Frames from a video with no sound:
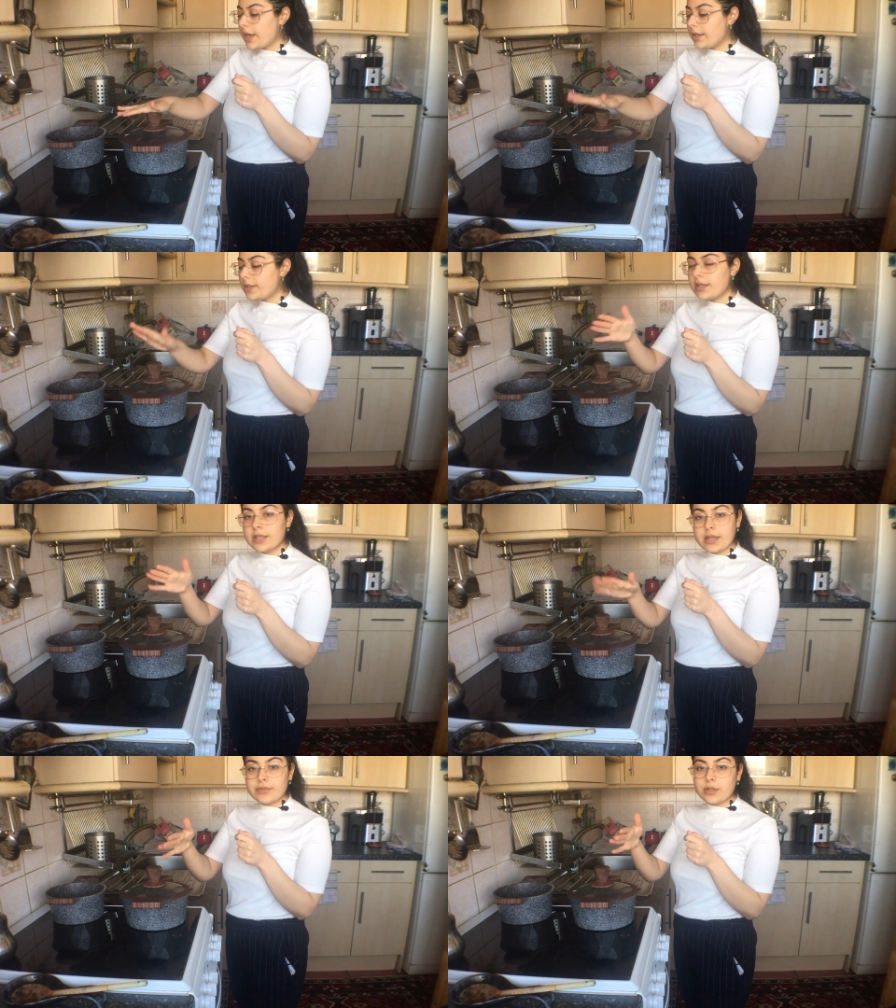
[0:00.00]
I did,
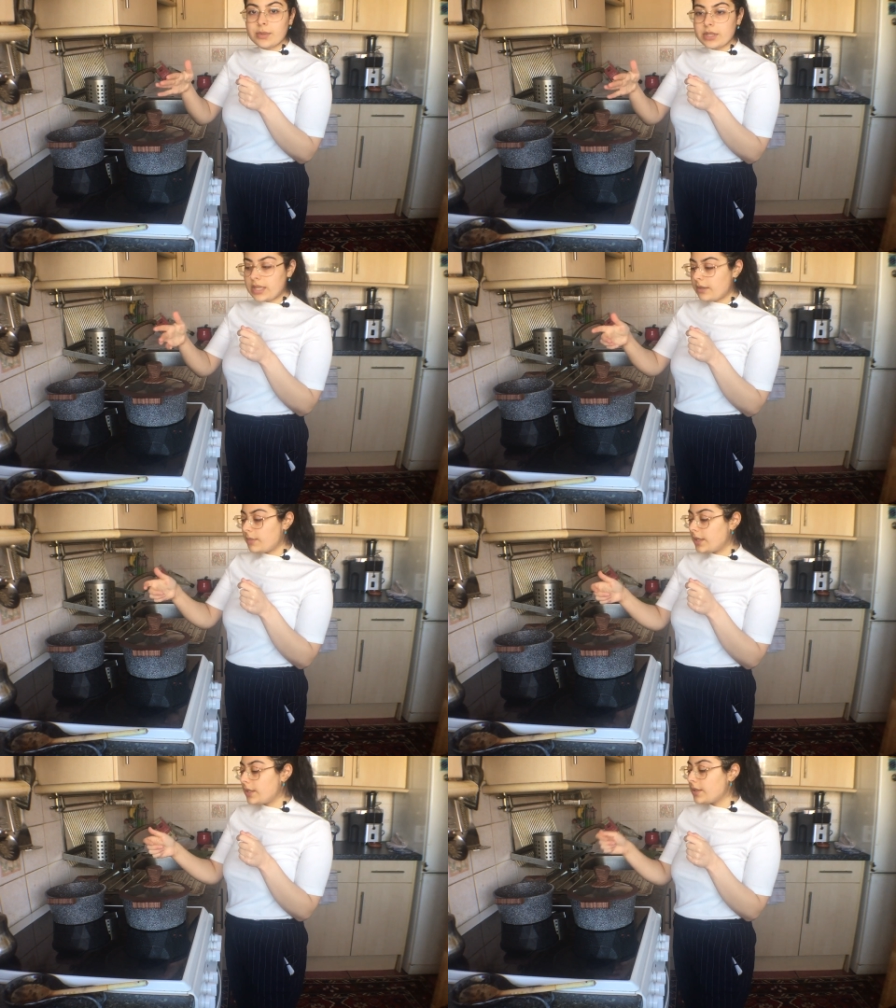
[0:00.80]
after about ten
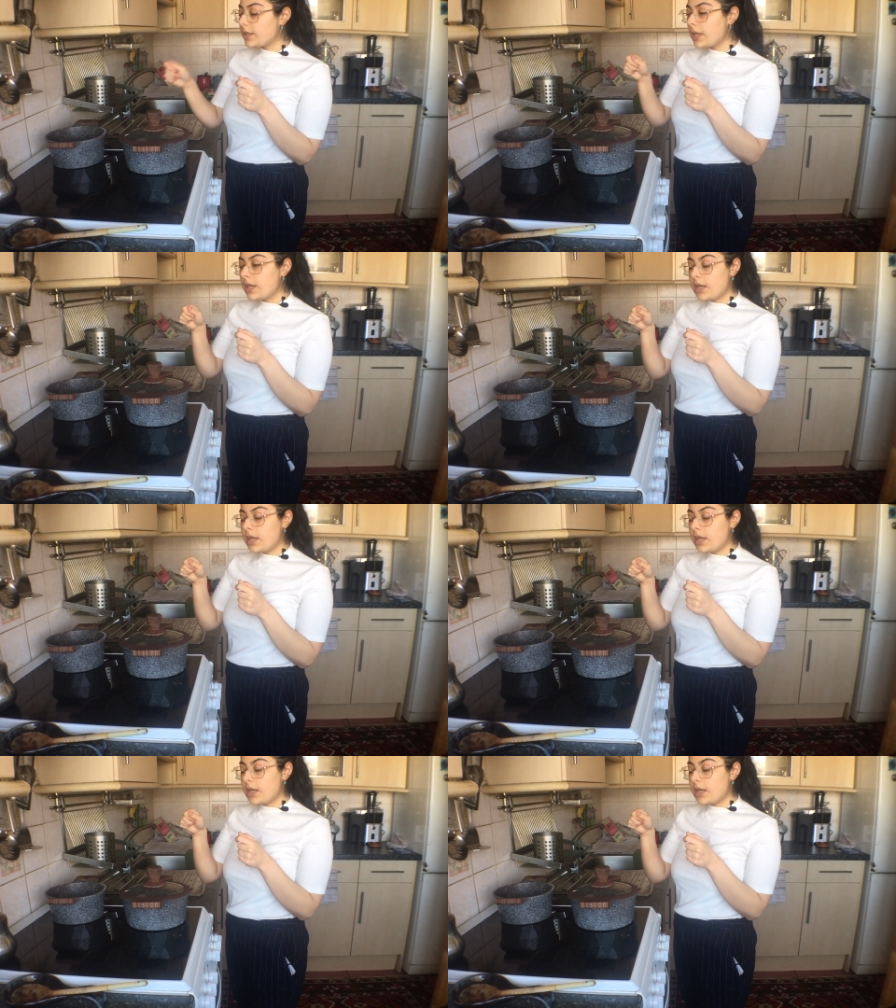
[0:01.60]
minutes,